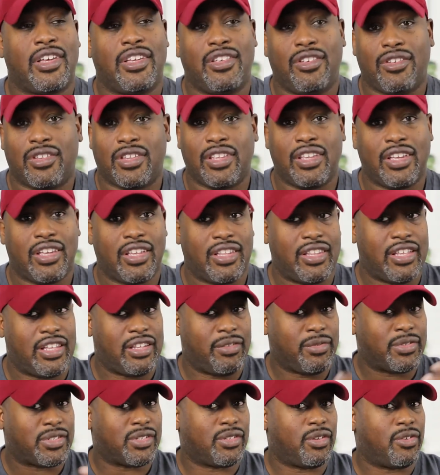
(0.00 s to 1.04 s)
and you're thinking
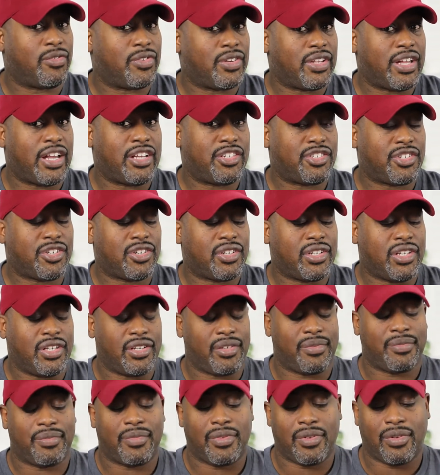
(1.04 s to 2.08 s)
that it was an overnight journey.
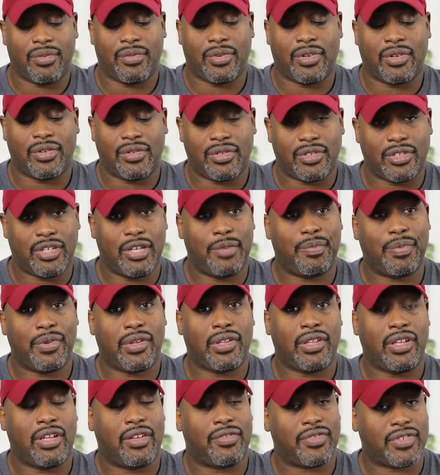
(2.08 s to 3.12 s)
Well,
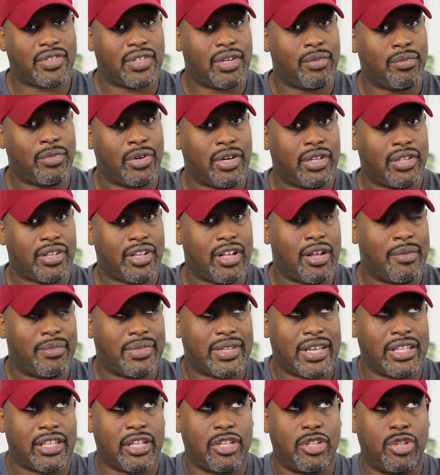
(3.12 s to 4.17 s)
typically, if someone
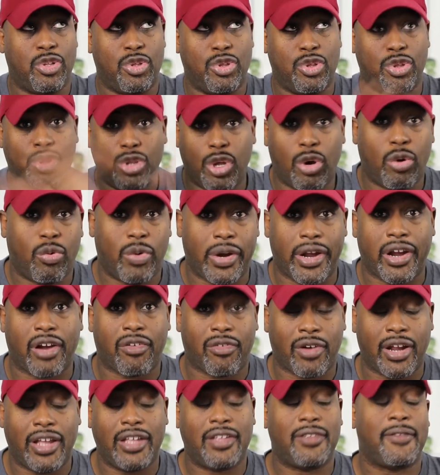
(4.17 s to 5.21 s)
comes out of
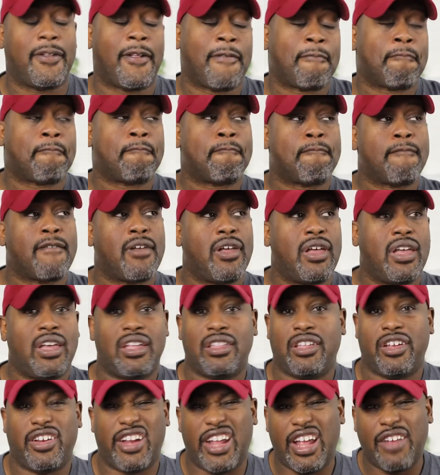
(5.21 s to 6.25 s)
nowhere, right,
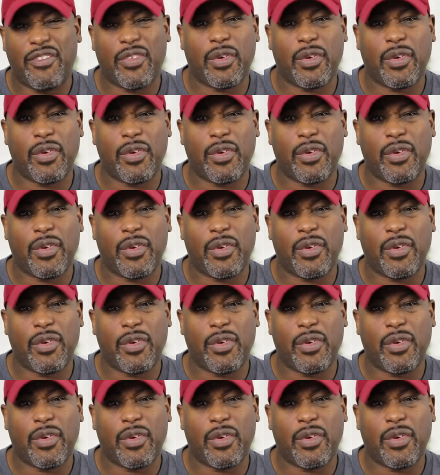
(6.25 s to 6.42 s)
and they're